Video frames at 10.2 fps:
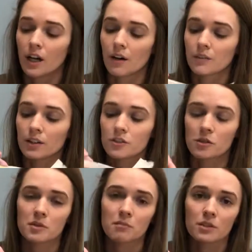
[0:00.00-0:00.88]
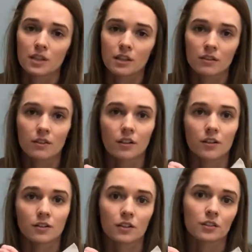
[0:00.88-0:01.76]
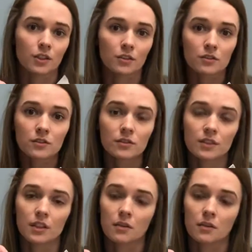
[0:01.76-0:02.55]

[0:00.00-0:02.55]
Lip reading: These chips in particular are universal, so